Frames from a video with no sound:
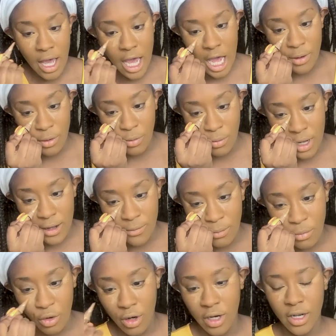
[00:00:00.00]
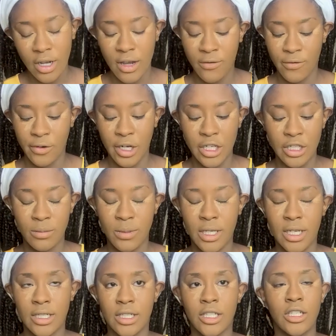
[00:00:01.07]
I will want more coverage,
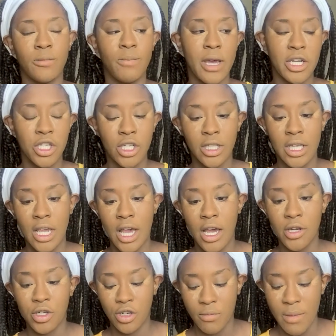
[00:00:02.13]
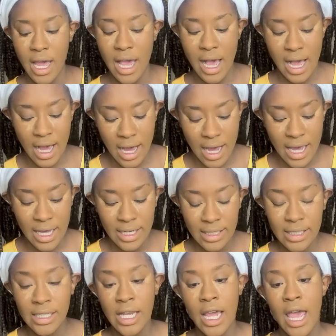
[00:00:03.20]
because especially under my eyes,